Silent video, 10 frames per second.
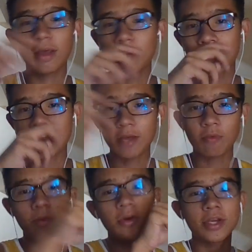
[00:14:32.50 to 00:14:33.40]
but then we
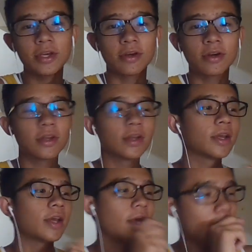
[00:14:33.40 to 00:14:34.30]
were here,
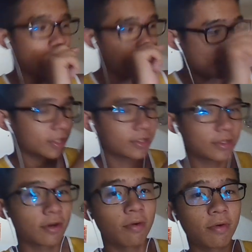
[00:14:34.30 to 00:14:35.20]
and then we needed to
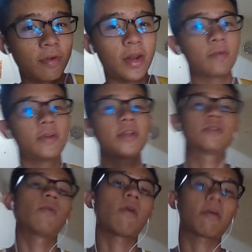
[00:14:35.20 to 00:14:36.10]
go we needed to
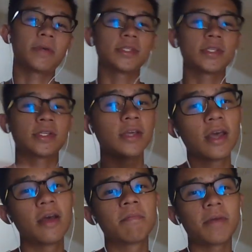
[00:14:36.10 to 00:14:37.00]
walk basically.
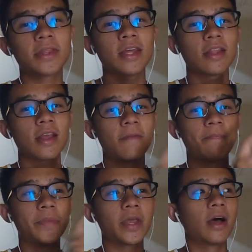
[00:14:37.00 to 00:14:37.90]
But then
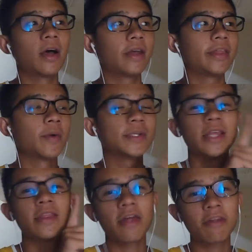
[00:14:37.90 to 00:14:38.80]
there was
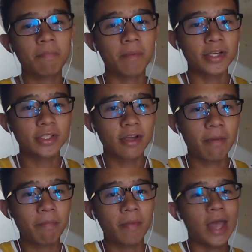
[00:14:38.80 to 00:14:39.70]
another bus
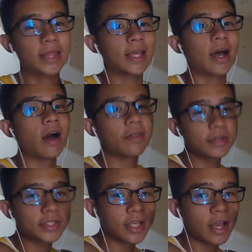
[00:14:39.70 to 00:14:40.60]
stop at the other
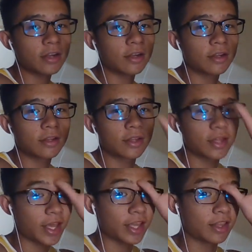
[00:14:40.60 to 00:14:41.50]
side.
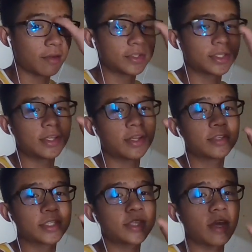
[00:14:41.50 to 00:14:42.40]
Like there was
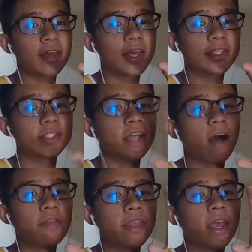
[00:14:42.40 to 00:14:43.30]
a staircase
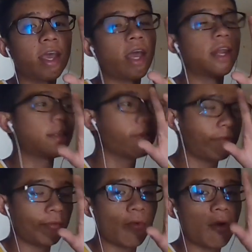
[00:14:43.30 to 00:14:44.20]
down, and then if you
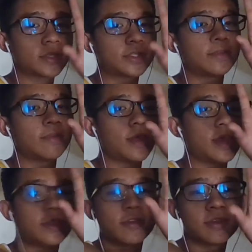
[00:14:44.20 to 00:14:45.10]
walk
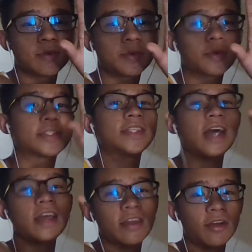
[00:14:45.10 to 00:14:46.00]
towards
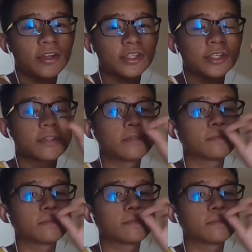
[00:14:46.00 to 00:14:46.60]
that direction,